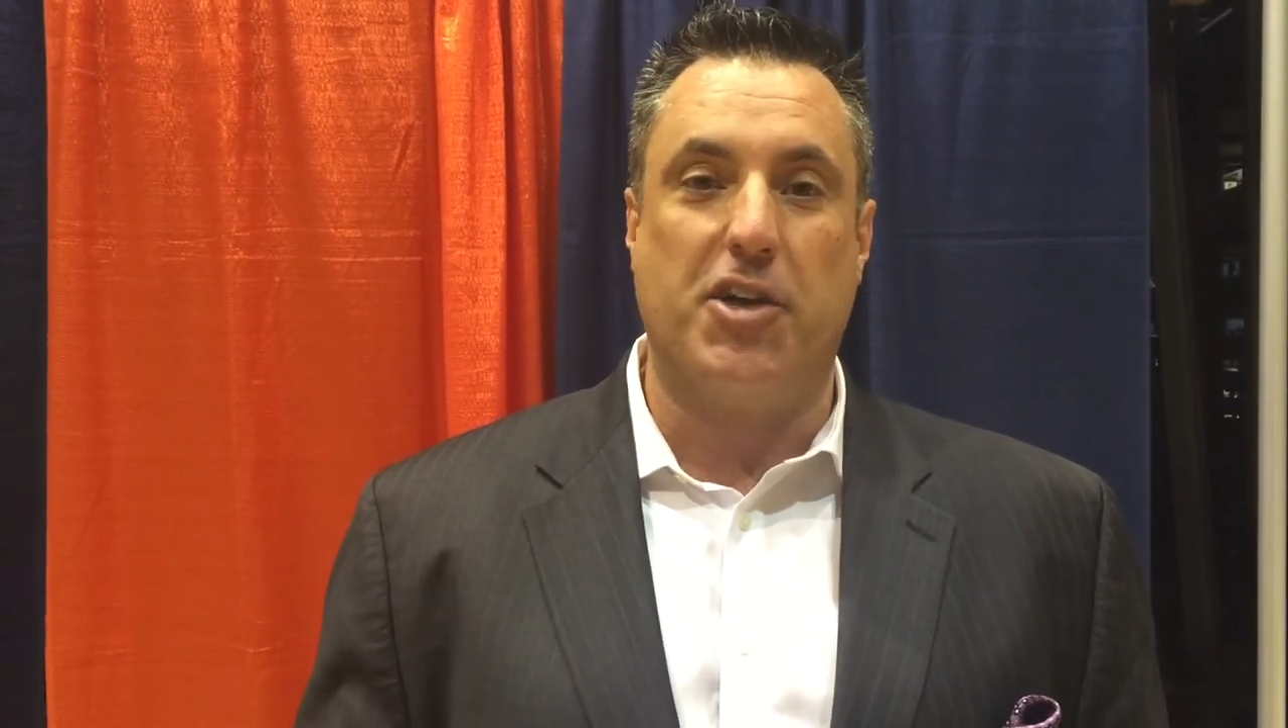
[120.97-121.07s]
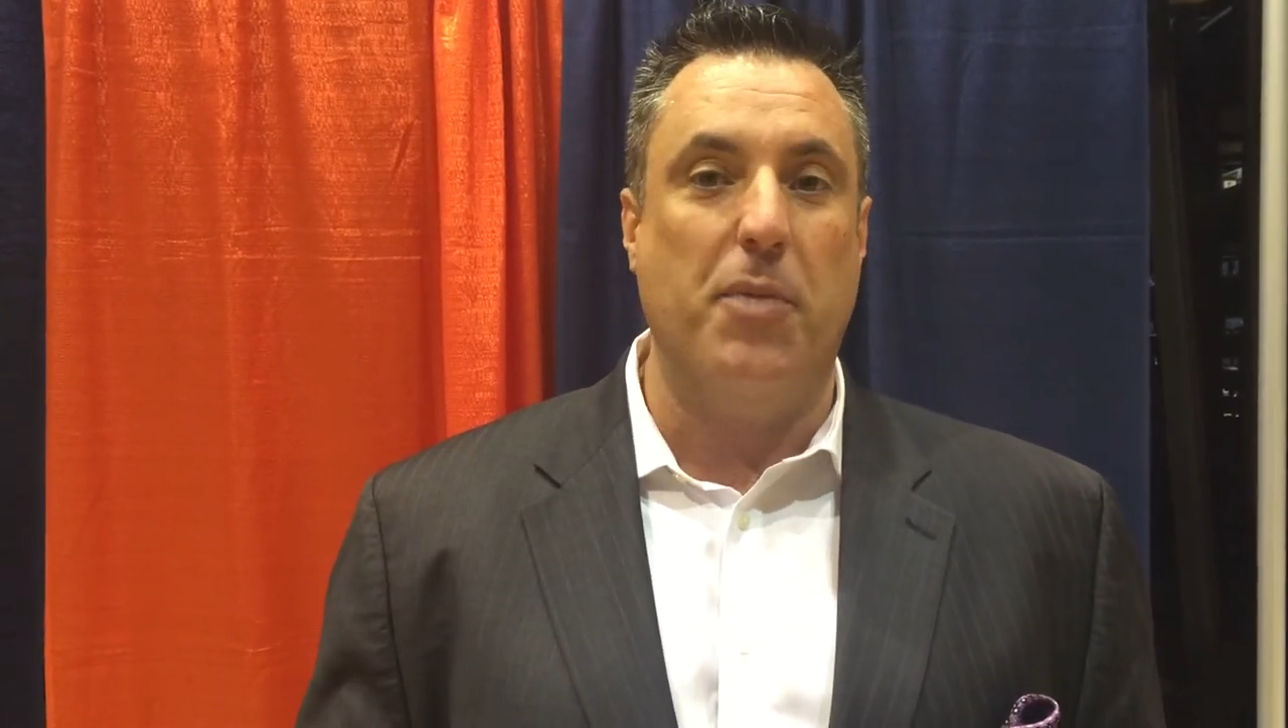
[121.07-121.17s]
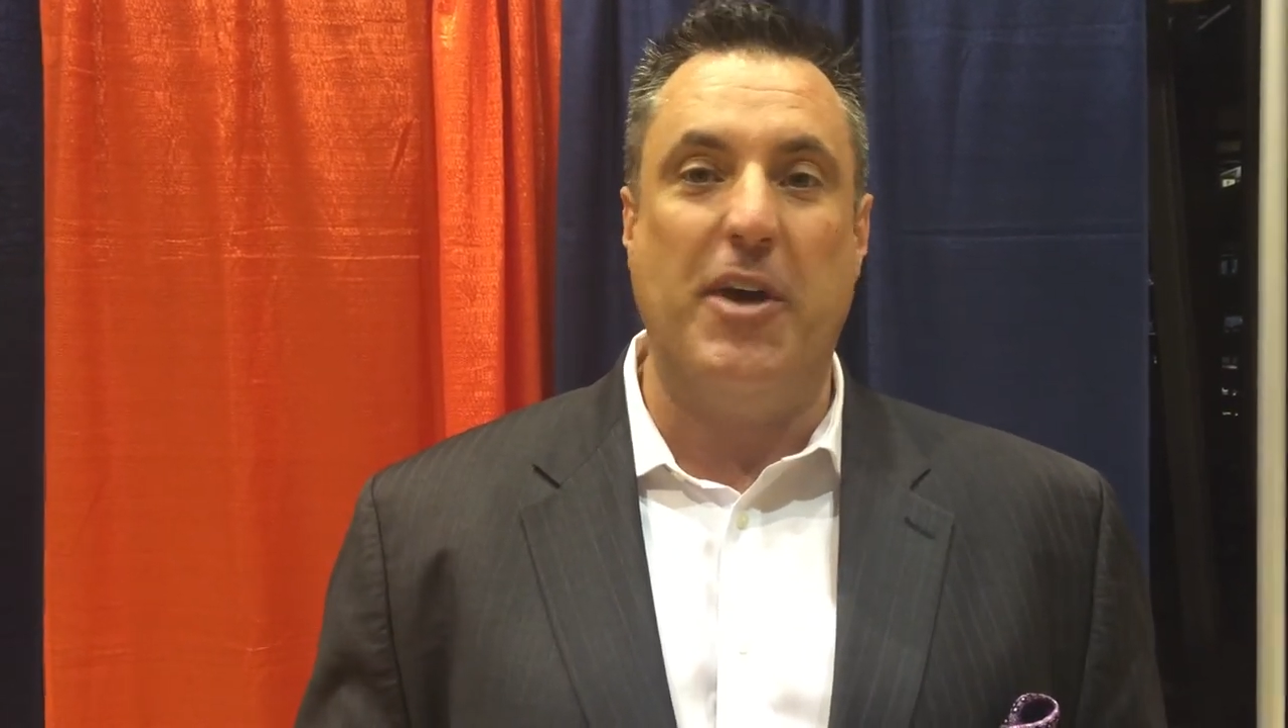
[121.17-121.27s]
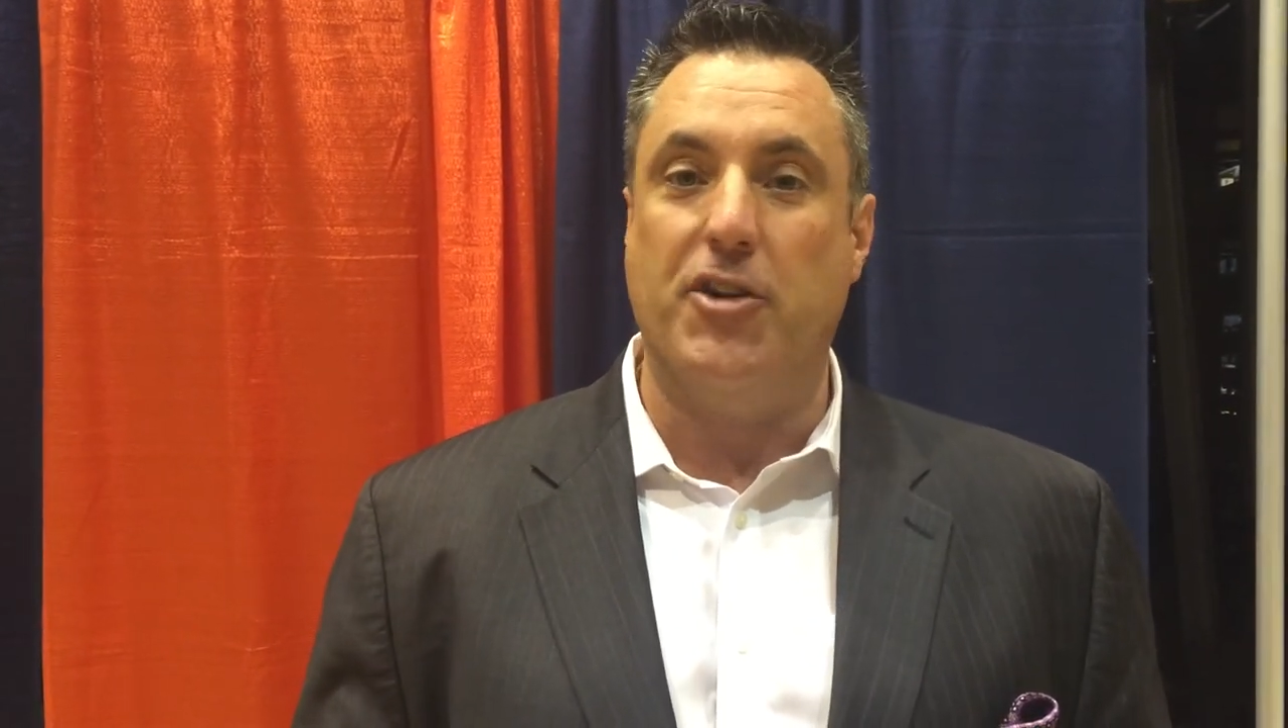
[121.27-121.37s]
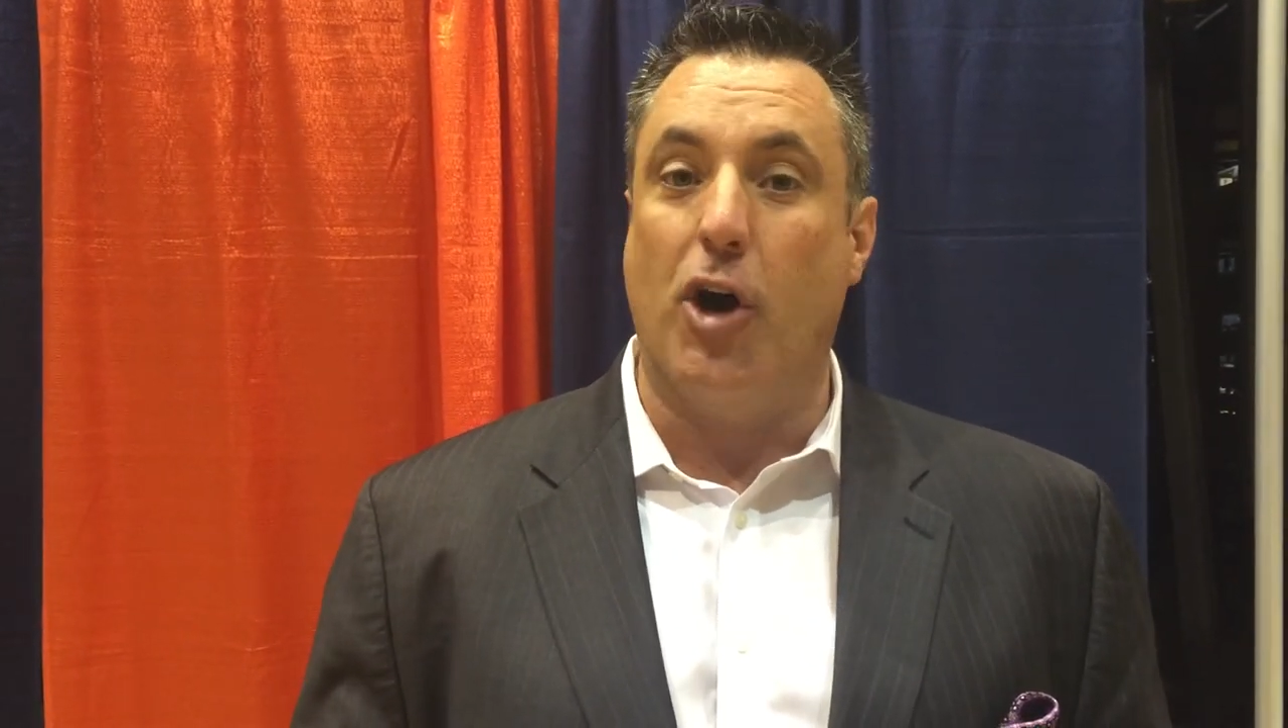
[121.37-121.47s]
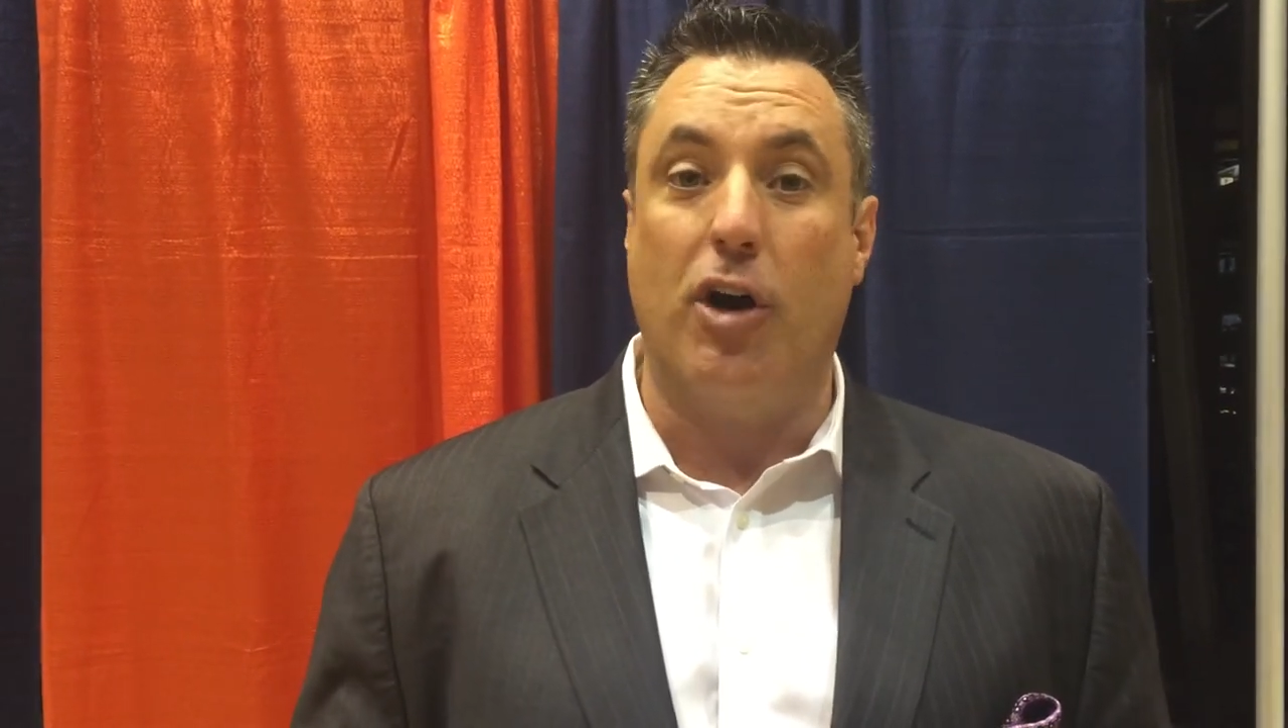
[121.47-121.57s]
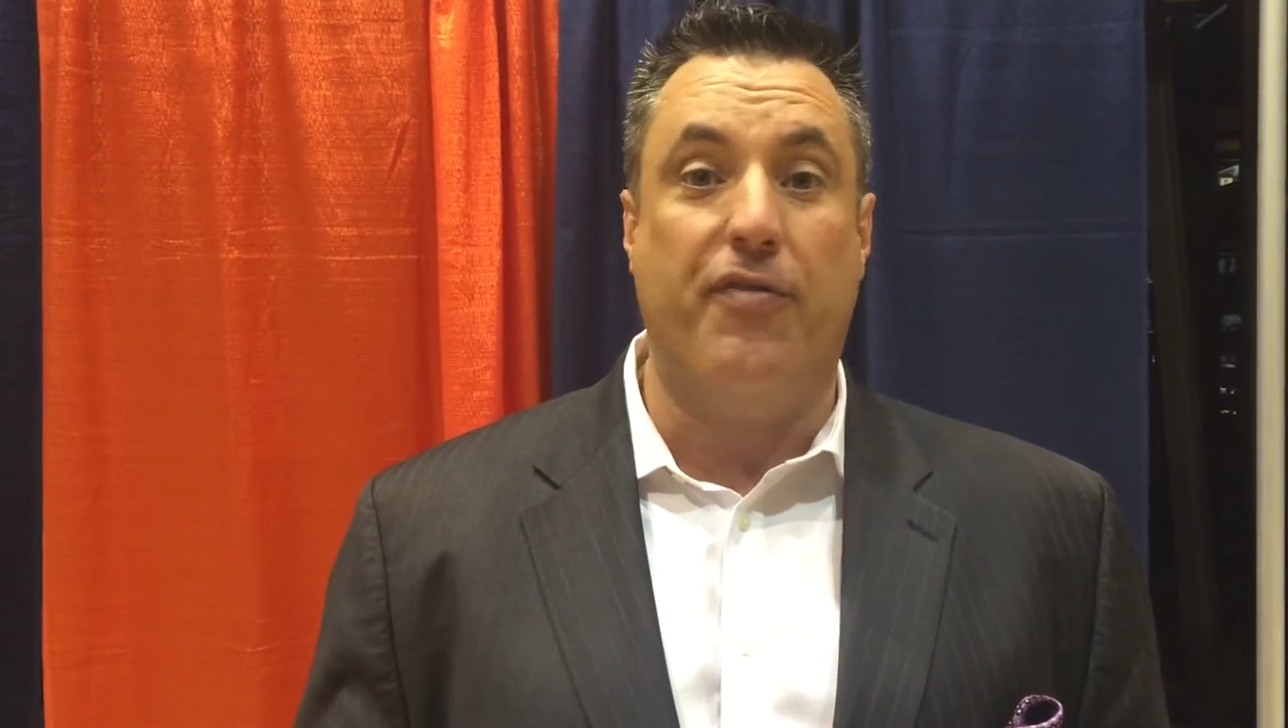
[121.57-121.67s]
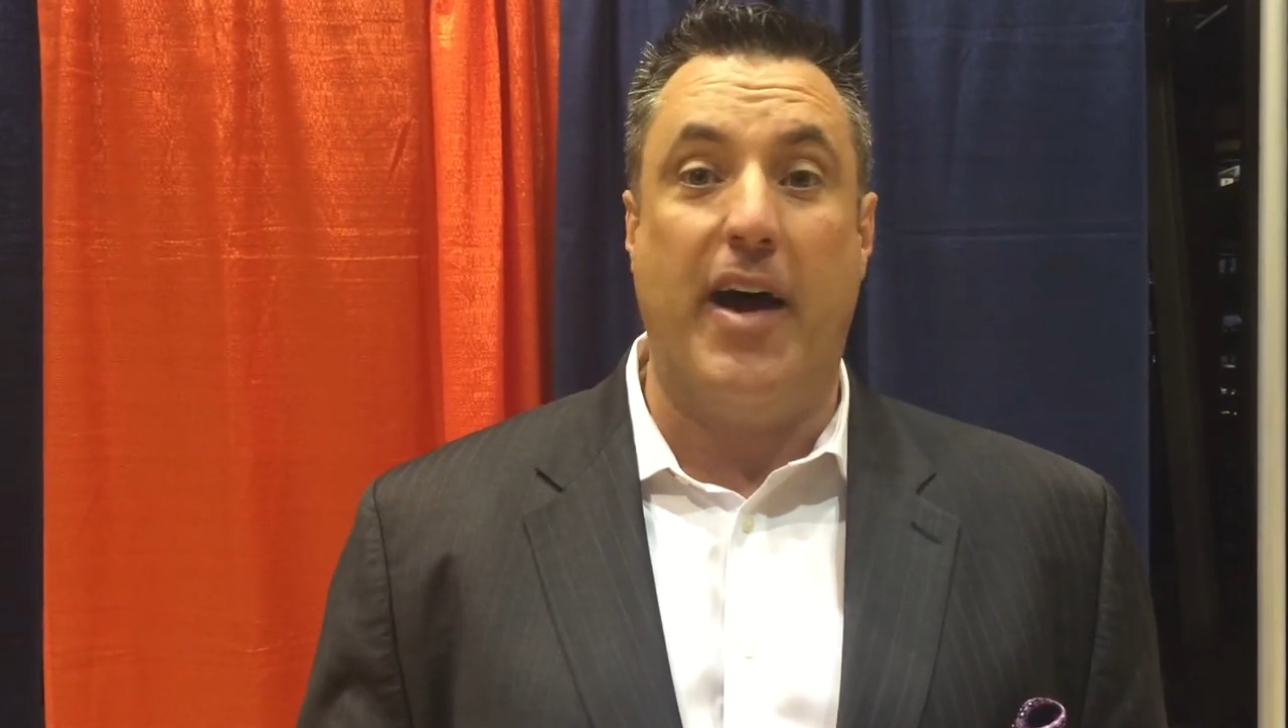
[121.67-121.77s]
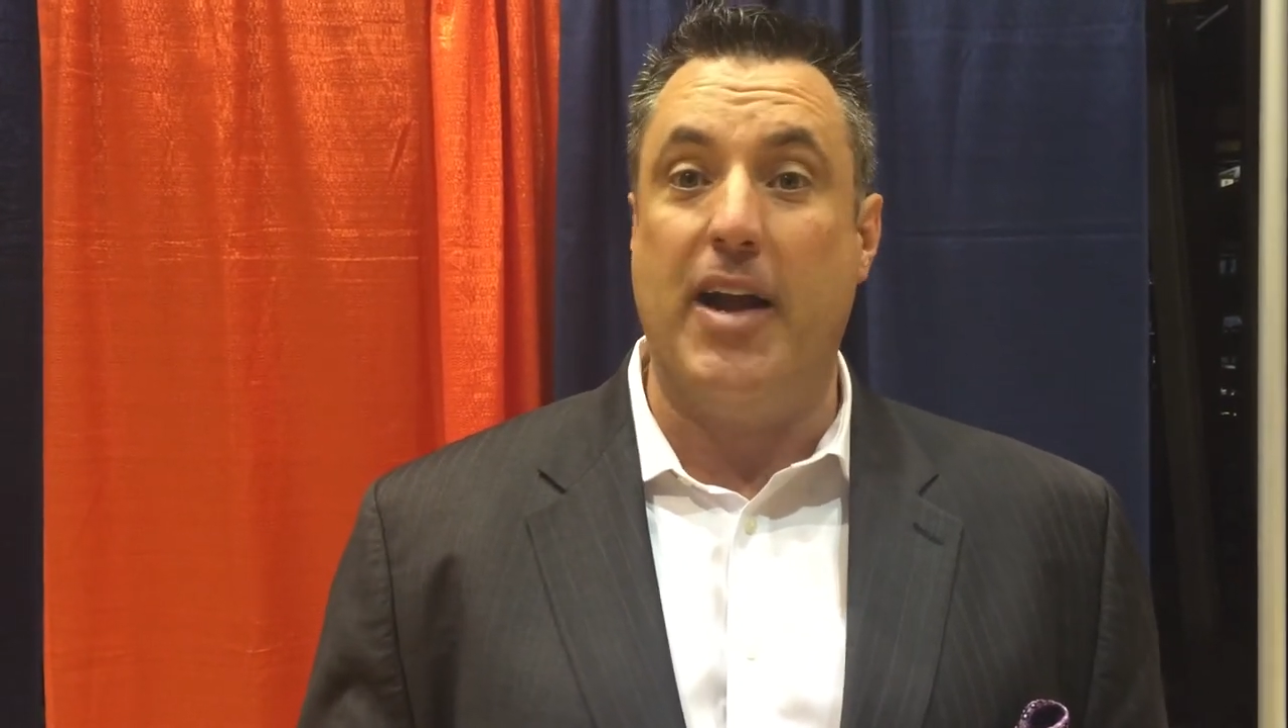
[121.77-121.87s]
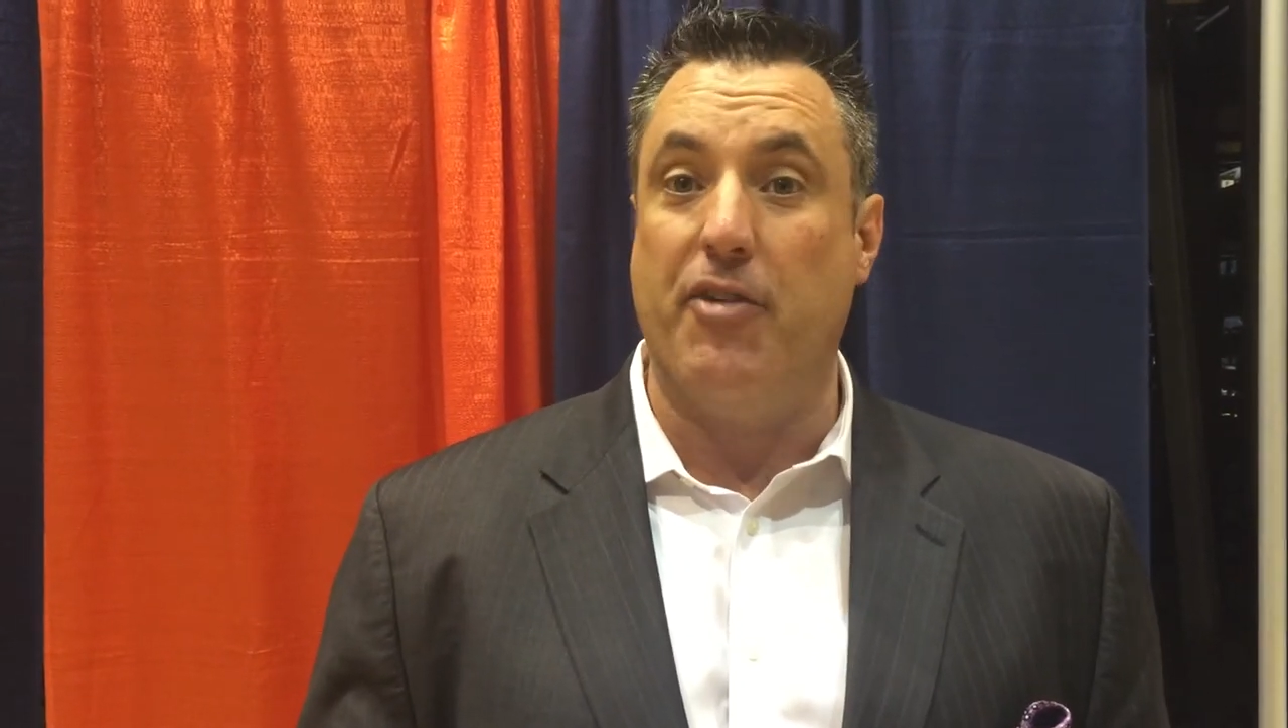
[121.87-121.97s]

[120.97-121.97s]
going to be a dogfight